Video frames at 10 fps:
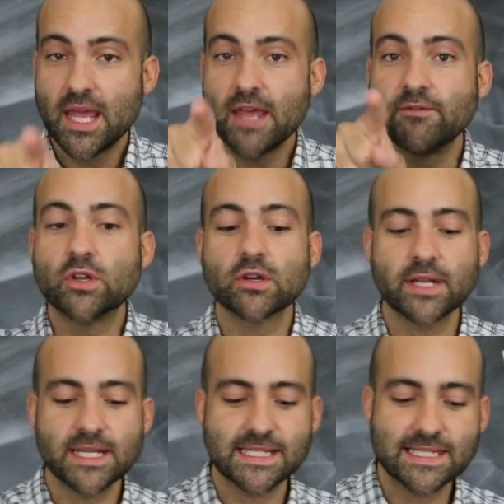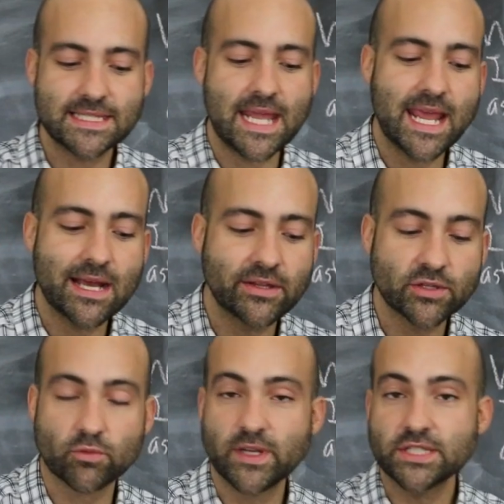if you're gonna stay on
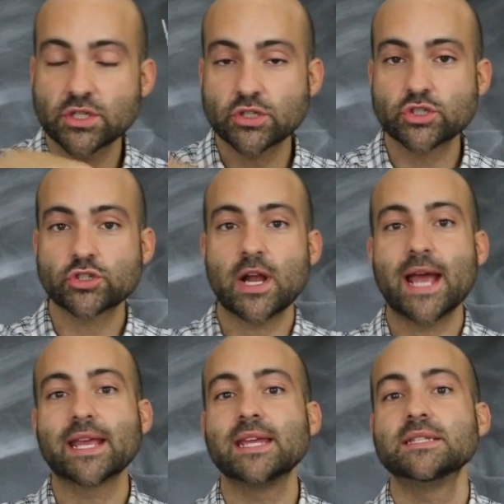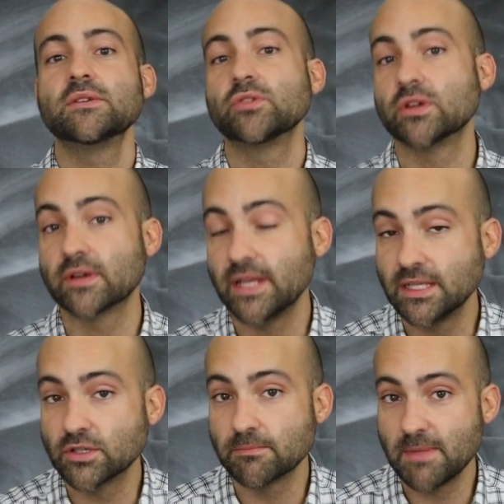the research track until you're
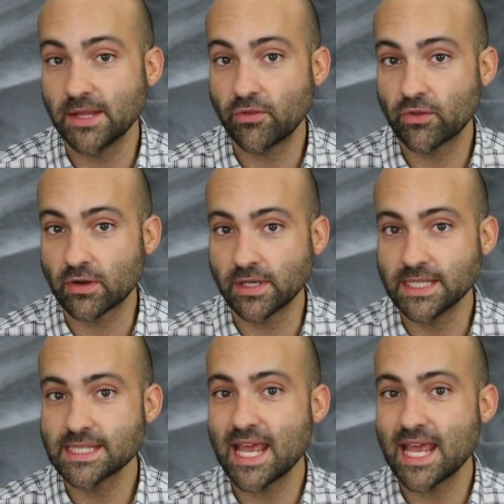in your mid thirties.